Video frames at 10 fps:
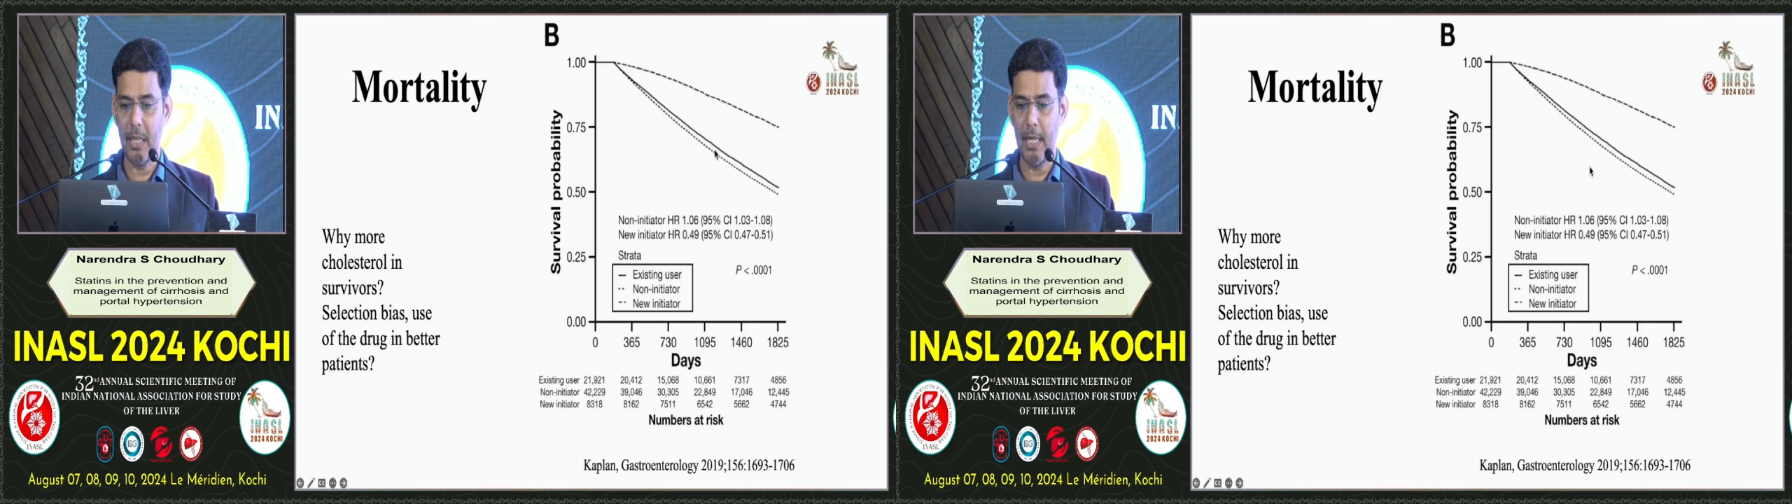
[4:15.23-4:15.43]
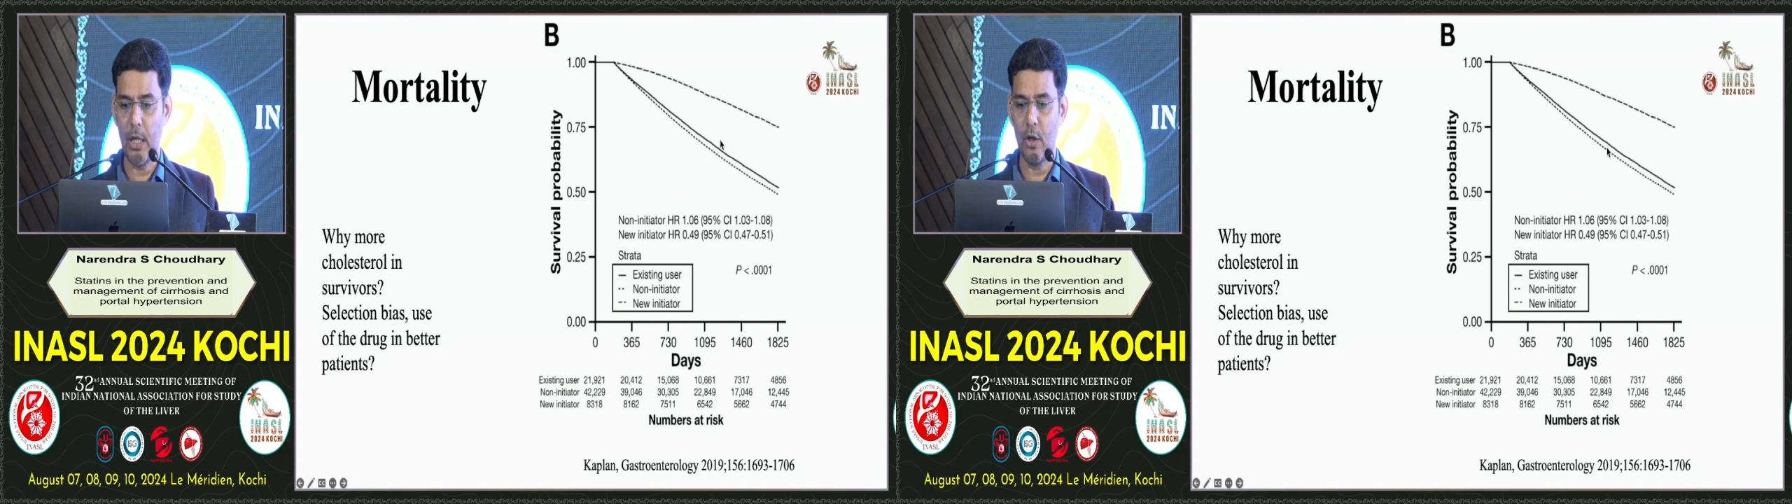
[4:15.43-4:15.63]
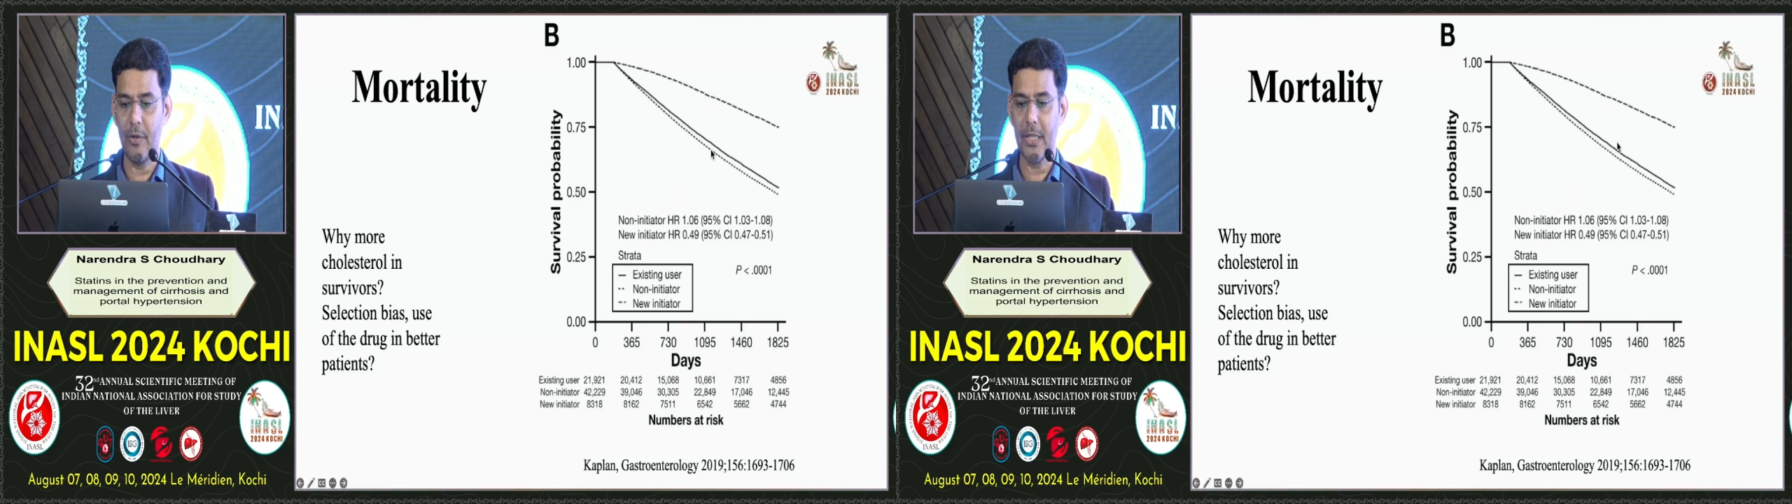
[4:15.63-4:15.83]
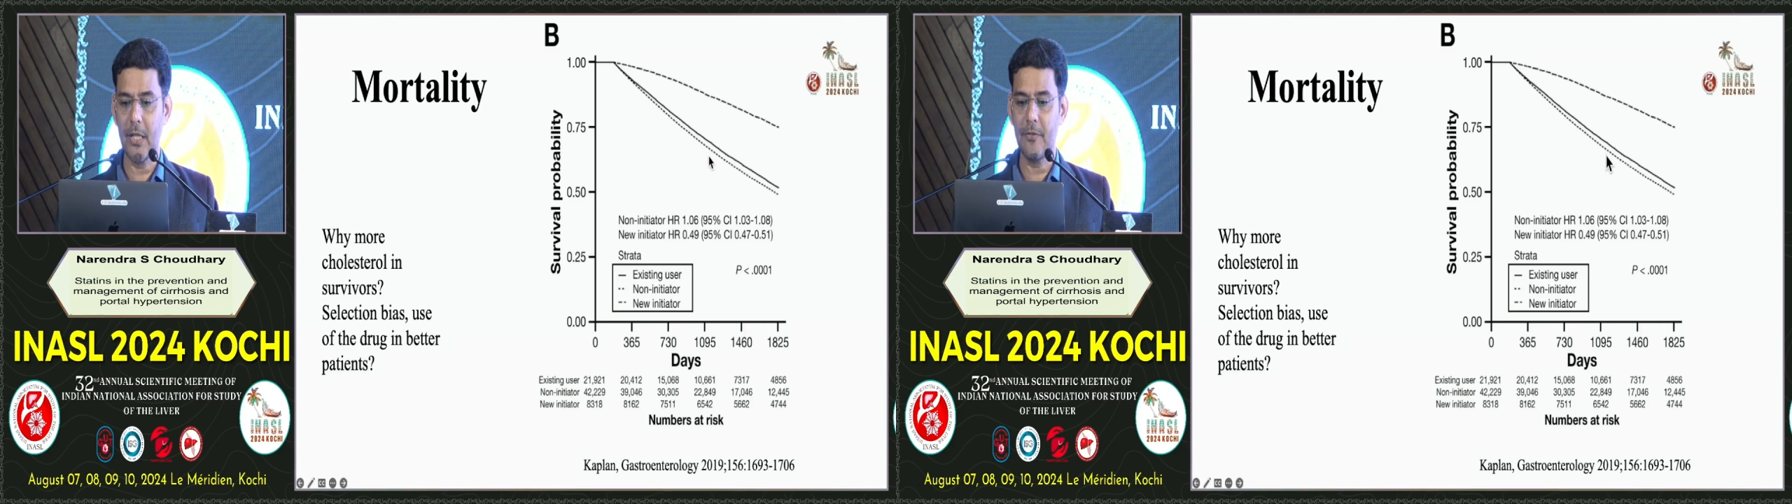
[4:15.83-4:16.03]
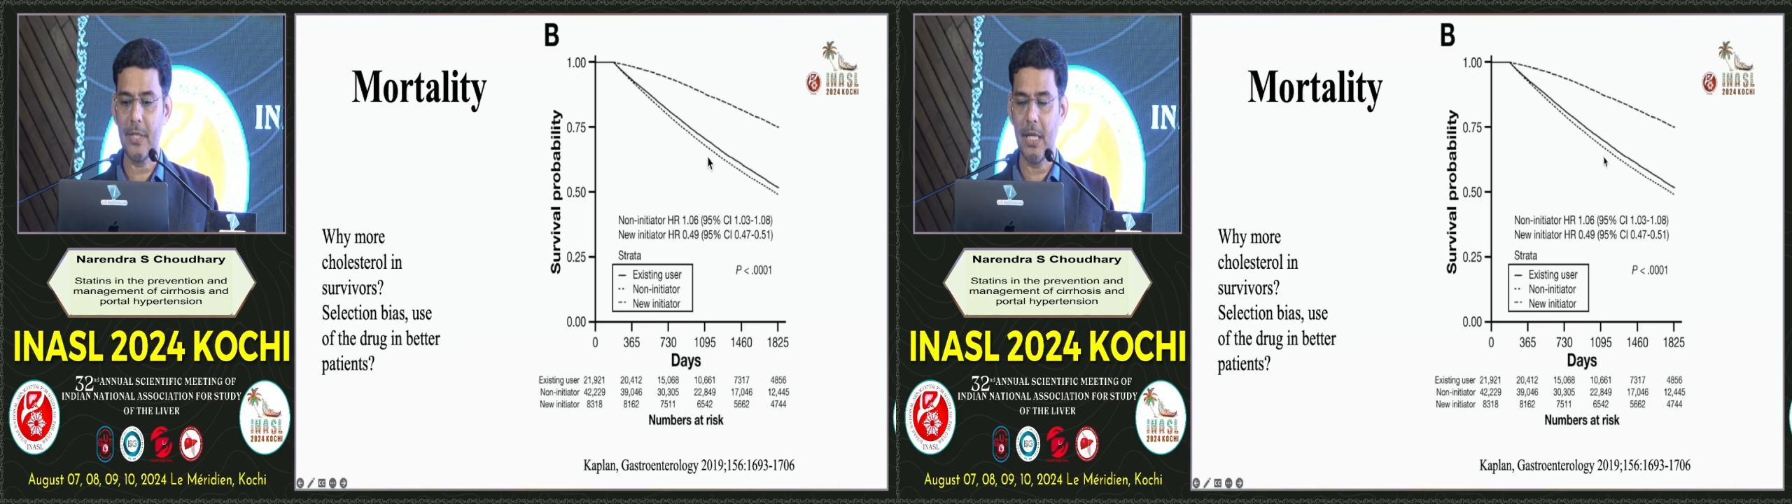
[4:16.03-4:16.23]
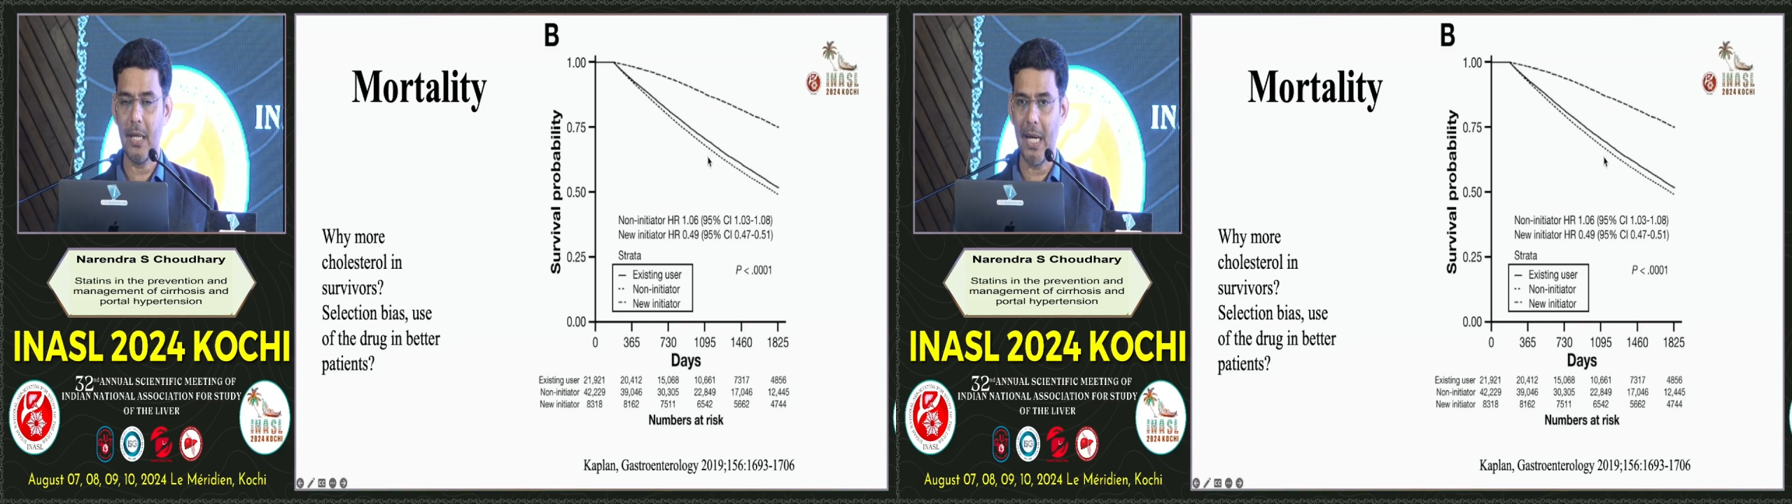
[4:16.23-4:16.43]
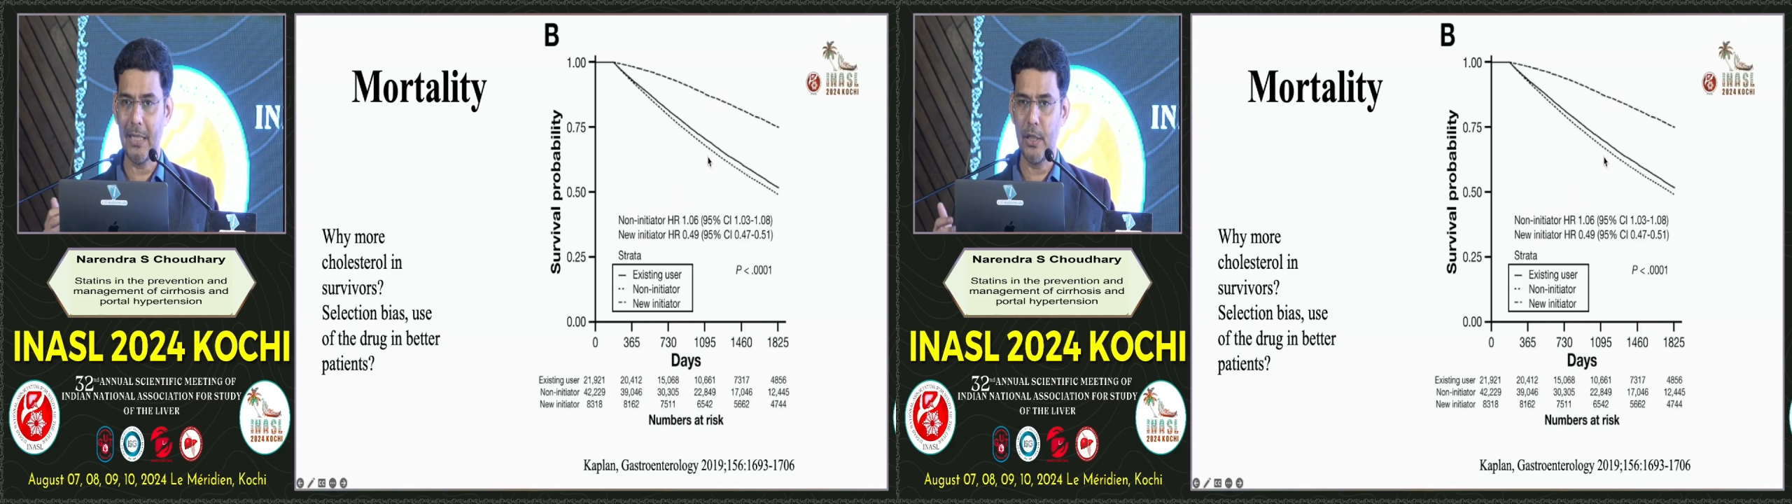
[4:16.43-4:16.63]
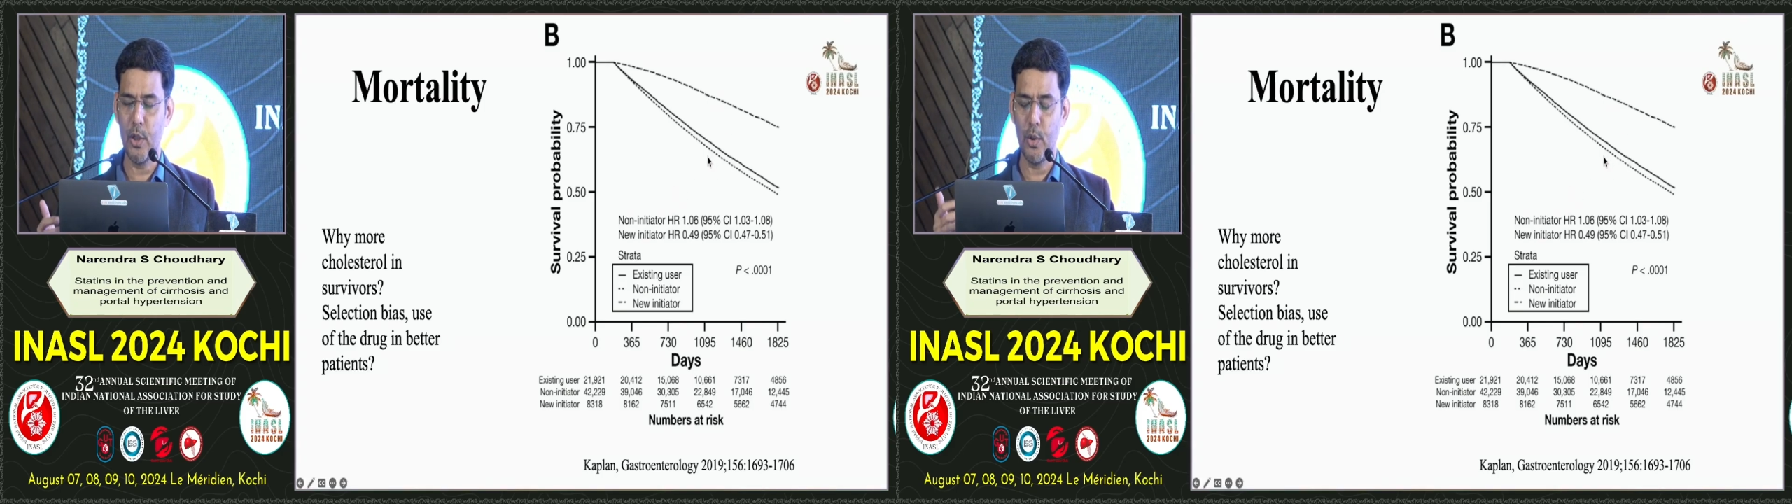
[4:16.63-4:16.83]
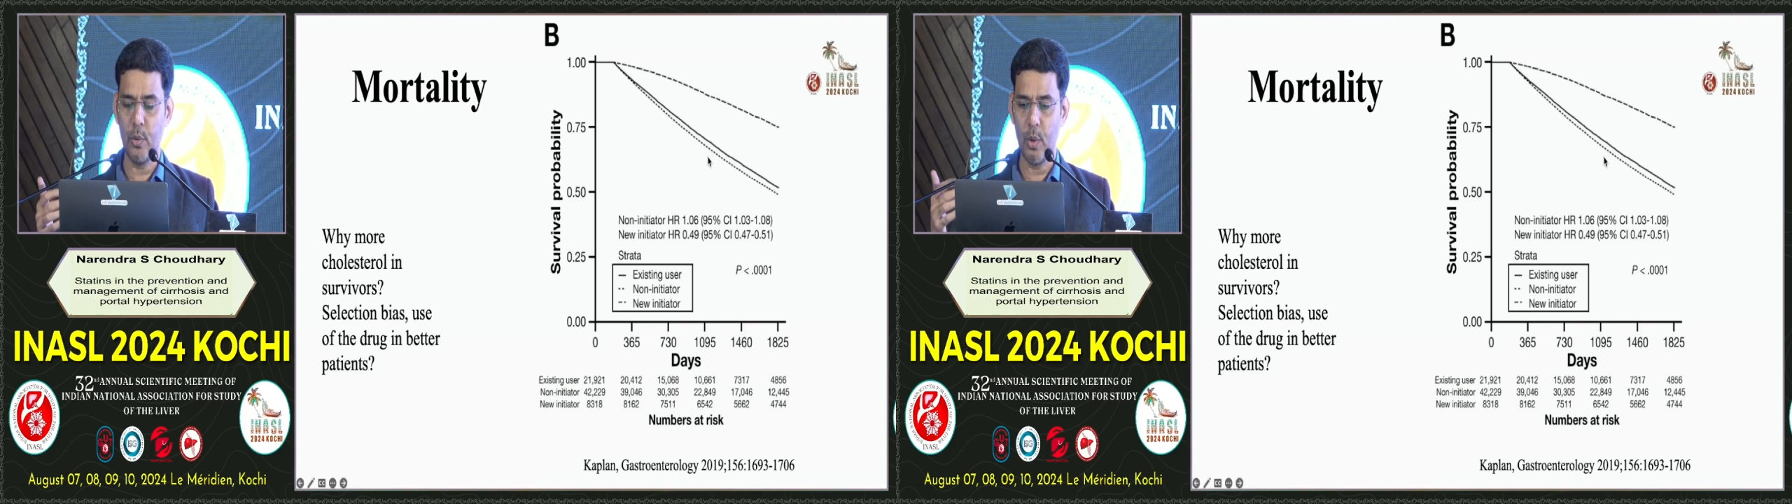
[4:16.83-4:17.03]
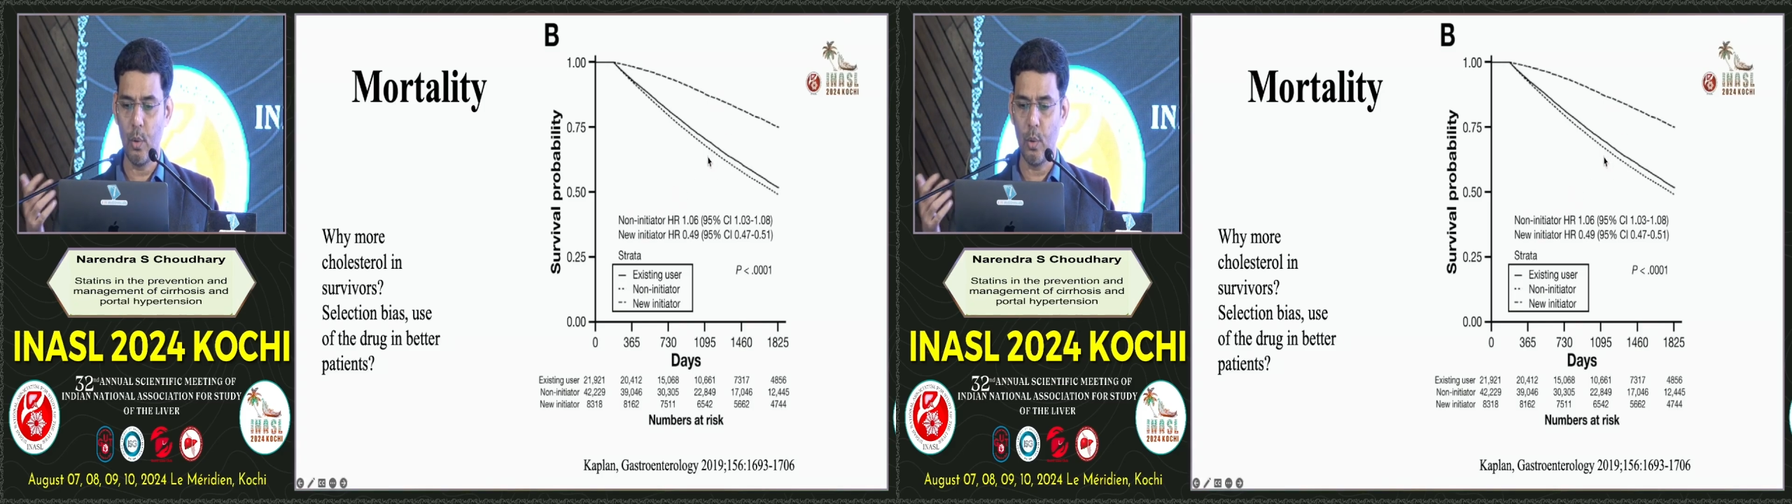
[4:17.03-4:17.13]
and lower curves are either new or